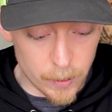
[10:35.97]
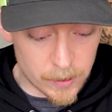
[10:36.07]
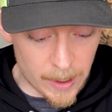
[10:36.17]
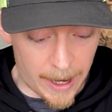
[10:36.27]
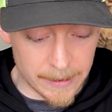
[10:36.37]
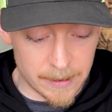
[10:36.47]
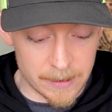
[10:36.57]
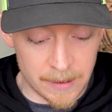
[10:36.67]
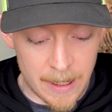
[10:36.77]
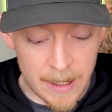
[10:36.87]
two
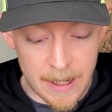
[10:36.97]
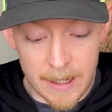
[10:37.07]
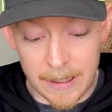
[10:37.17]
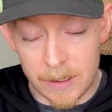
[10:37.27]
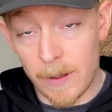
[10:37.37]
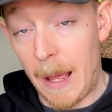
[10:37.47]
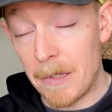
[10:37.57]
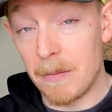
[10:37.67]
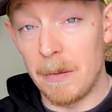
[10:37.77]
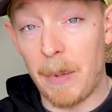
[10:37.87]
sizes. This one
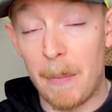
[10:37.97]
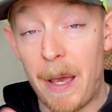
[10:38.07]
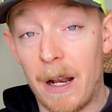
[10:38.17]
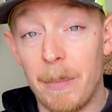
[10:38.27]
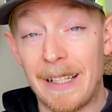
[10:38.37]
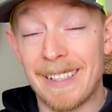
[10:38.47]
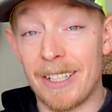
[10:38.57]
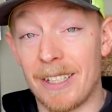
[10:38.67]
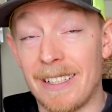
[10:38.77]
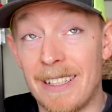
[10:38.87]
happens to be by Battle Baits. I
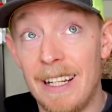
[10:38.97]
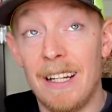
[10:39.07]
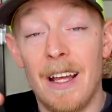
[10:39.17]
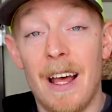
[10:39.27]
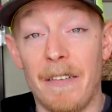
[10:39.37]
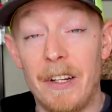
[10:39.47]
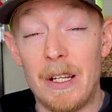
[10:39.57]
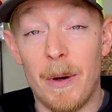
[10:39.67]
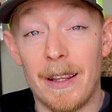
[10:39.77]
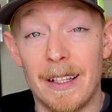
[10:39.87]
actually did a
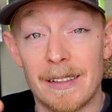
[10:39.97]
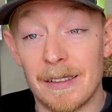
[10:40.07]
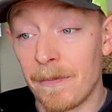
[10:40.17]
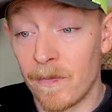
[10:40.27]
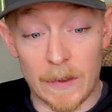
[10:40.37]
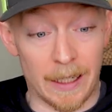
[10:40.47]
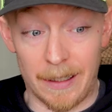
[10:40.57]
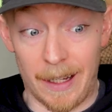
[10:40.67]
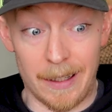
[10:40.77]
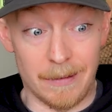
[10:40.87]
video on this, like
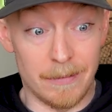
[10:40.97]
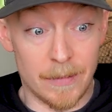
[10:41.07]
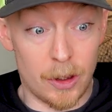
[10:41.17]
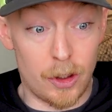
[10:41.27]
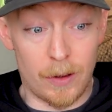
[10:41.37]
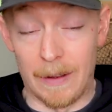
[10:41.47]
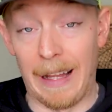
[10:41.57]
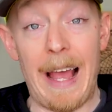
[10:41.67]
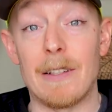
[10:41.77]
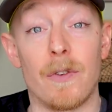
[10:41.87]
I think
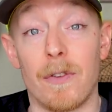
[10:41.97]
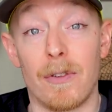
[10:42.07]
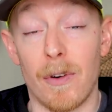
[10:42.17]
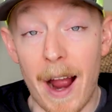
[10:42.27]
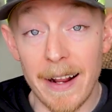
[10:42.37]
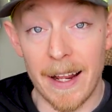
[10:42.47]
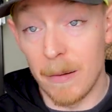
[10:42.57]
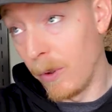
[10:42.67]
last Friday